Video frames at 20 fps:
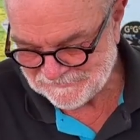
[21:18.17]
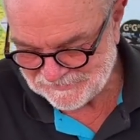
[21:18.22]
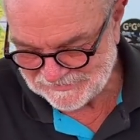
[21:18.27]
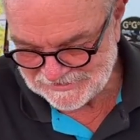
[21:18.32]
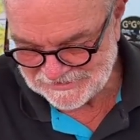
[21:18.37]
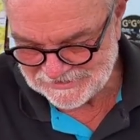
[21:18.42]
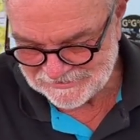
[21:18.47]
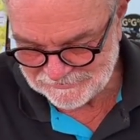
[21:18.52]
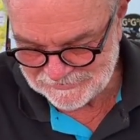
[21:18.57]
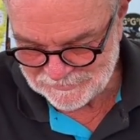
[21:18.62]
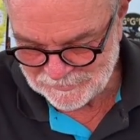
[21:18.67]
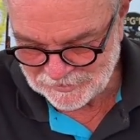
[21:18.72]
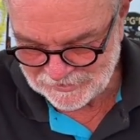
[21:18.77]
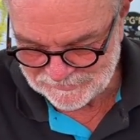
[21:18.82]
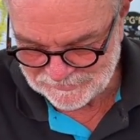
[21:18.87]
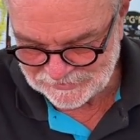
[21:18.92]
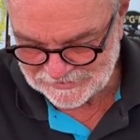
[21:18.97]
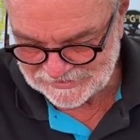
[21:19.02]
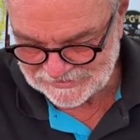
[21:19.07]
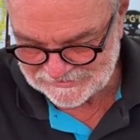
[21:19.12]
we
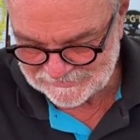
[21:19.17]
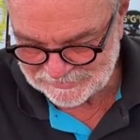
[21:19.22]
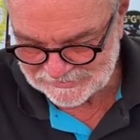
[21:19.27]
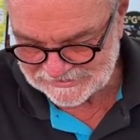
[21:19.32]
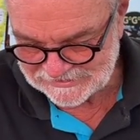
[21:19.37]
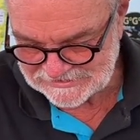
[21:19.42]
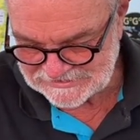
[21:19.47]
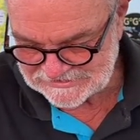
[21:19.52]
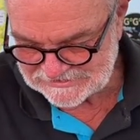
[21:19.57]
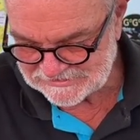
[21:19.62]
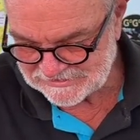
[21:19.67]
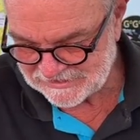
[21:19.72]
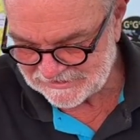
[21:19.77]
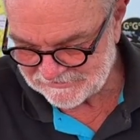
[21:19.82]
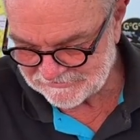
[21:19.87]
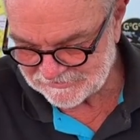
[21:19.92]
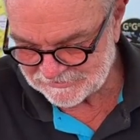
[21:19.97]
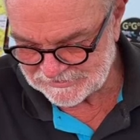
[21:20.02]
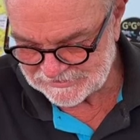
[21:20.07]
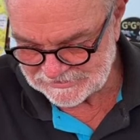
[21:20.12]
might buy another place
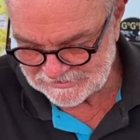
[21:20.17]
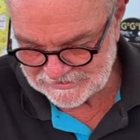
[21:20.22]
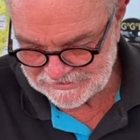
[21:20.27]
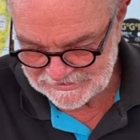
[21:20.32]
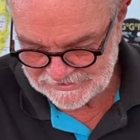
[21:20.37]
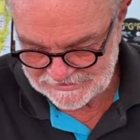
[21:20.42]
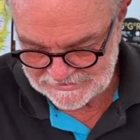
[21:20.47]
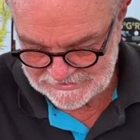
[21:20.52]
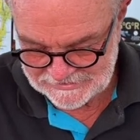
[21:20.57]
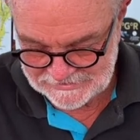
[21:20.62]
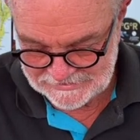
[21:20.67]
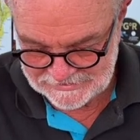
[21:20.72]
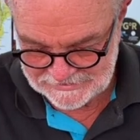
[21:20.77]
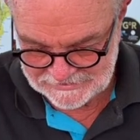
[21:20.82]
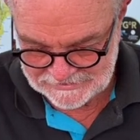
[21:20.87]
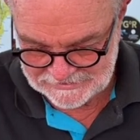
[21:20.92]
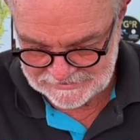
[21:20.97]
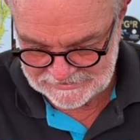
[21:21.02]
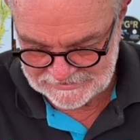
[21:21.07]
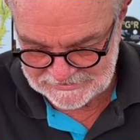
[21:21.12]
later on
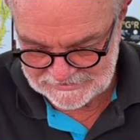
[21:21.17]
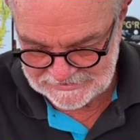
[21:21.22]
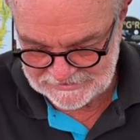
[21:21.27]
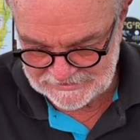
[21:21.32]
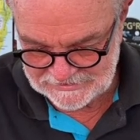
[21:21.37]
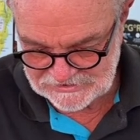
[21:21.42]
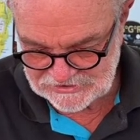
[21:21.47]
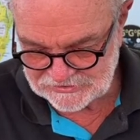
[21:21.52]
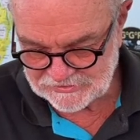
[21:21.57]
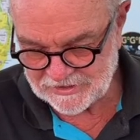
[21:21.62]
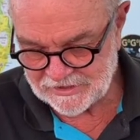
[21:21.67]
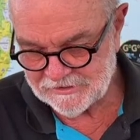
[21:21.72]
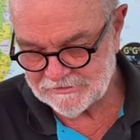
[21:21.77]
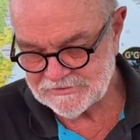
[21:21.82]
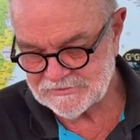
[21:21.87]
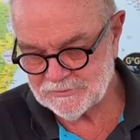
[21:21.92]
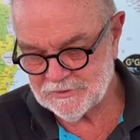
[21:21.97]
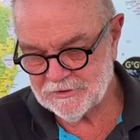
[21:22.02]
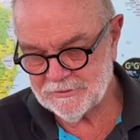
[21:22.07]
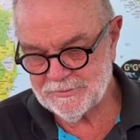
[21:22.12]
in Australia
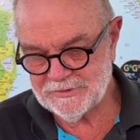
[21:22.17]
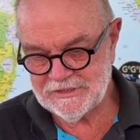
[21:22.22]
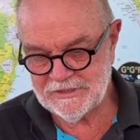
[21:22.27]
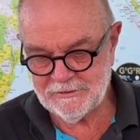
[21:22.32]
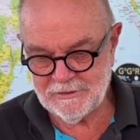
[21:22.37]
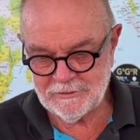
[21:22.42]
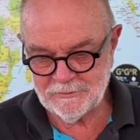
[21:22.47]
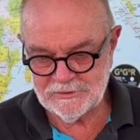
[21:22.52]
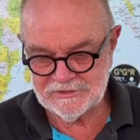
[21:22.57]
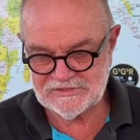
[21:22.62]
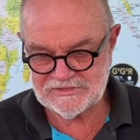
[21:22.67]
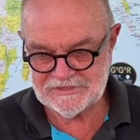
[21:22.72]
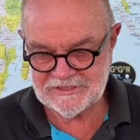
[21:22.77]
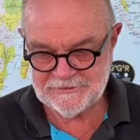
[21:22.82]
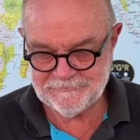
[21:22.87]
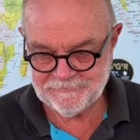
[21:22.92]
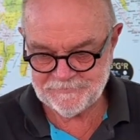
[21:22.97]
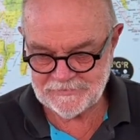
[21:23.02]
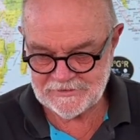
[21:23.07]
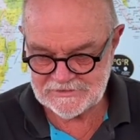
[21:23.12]
as well. But anyway, we'll
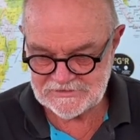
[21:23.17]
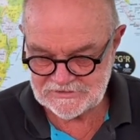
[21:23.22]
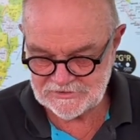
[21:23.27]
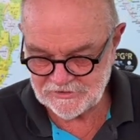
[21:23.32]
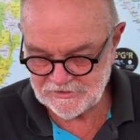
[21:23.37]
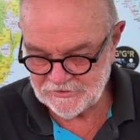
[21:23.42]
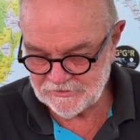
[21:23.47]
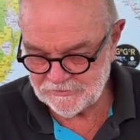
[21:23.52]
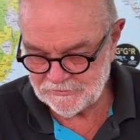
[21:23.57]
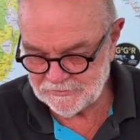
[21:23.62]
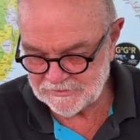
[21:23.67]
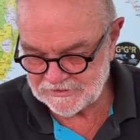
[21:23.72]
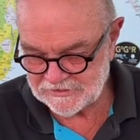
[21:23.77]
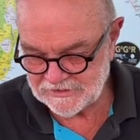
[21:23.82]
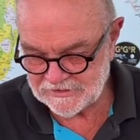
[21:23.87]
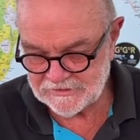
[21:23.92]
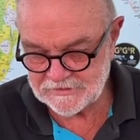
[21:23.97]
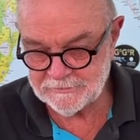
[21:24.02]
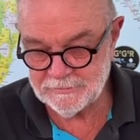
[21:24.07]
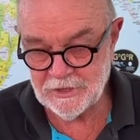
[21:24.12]
see. So
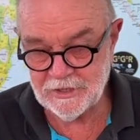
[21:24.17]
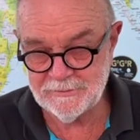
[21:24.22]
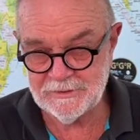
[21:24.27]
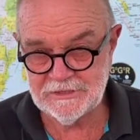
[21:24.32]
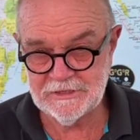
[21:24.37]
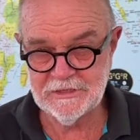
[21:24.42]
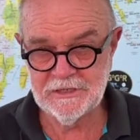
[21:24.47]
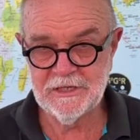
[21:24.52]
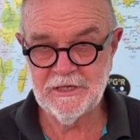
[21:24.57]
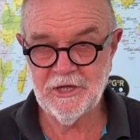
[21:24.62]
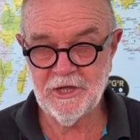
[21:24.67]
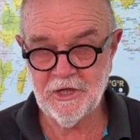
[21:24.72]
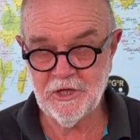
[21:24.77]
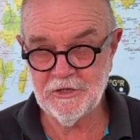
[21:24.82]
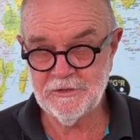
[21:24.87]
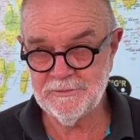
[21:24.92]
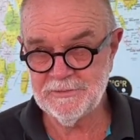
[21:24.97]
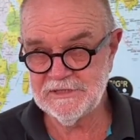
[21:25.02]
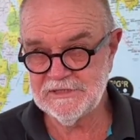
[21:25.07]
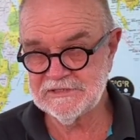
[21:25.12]
at the moment,
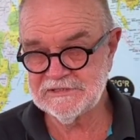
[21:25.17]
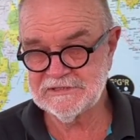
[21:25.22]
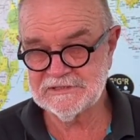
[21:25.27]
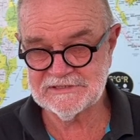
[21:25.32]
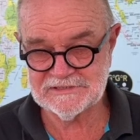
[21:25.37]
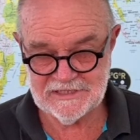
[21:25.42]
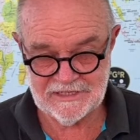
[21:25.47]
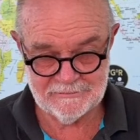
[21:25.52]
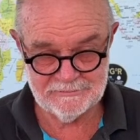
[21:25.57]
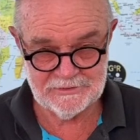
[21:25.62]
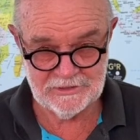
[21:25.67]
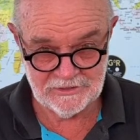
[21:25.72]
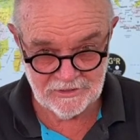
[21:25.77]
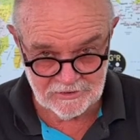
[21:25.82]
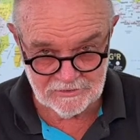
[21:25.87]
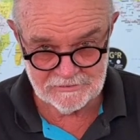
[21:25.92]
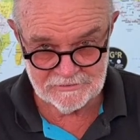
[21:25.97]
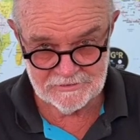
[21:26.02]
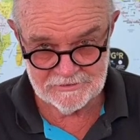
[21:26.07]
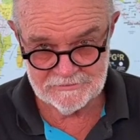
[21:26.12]
home is Le Sable
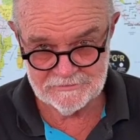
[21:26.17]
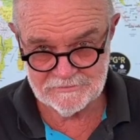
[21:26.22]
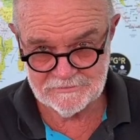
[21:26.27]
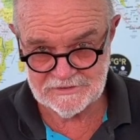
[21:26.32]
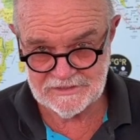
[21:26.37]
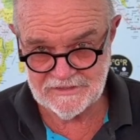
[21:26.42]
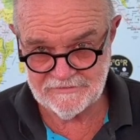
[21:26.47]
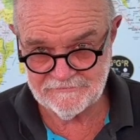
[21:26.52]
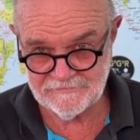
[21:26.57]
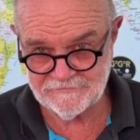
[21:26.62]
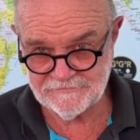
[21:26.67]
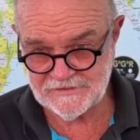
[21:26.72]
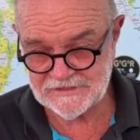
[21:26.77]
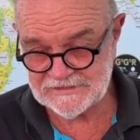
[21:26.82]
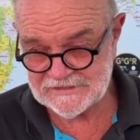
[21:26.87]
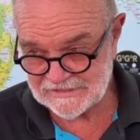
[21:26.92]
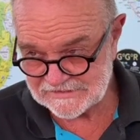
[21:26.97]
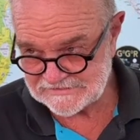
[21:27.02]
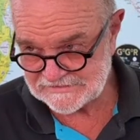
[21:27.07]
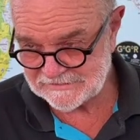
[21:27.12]
d'Olonne. We have a
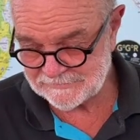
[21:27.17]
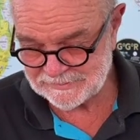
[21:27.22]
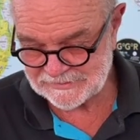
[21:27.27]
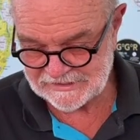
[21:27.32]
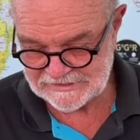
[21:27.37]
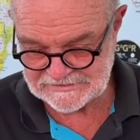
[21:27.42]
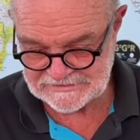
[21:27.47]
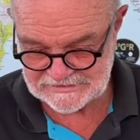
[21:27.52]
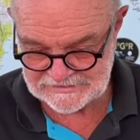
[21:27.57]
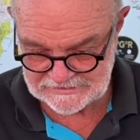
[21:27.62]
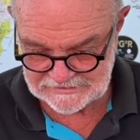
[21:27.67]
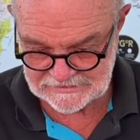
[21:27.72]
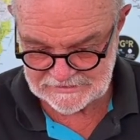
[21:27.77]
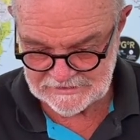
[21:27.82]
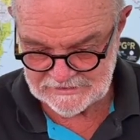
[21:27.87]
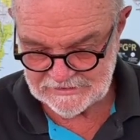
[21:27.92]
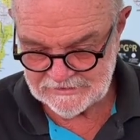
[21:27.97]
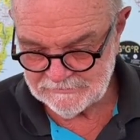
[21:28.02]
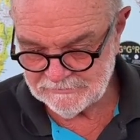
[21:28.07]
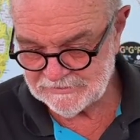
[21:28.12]
fantastic place here.
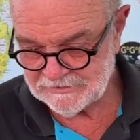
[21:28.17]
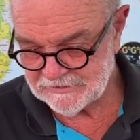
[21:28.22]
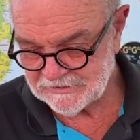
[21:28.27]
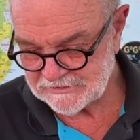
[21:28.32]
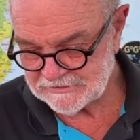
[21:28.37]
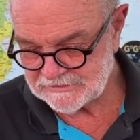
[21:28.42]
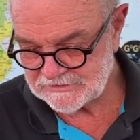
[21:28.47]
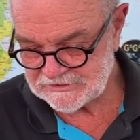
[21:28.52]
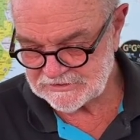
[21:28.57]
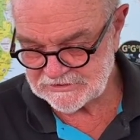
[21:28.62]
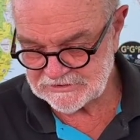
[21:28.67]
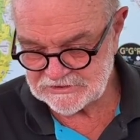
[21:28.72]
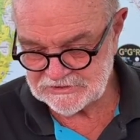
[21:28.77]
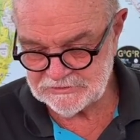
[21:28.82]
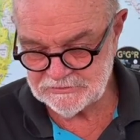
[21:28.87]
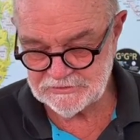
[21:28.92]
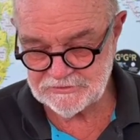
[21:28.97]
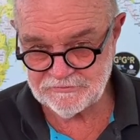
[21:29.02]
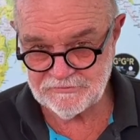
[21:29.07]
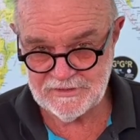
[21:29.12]
We've got
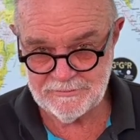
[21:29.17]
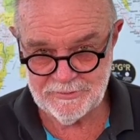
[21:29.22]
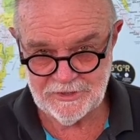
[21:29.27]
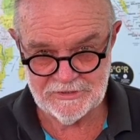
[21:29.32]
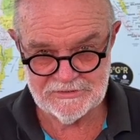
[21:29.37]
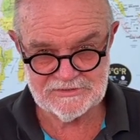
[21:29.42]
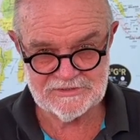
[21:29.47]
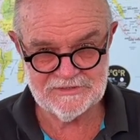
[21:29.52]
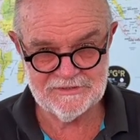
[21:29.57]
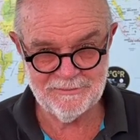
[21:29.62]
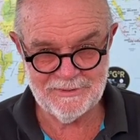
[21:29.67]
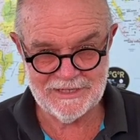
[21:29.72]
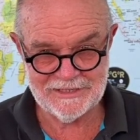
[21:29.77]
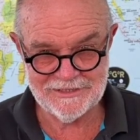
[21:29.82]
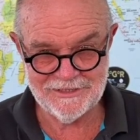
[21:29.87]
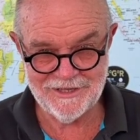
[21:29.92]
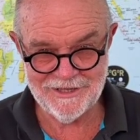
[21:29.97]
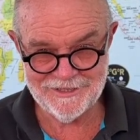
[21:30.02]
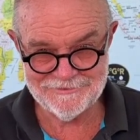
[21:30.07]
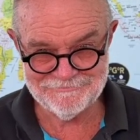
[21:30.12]
2 or 3 boats in the
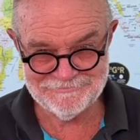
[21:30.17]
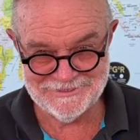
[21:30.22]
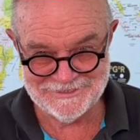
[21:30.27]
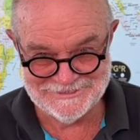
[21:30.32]
backyard,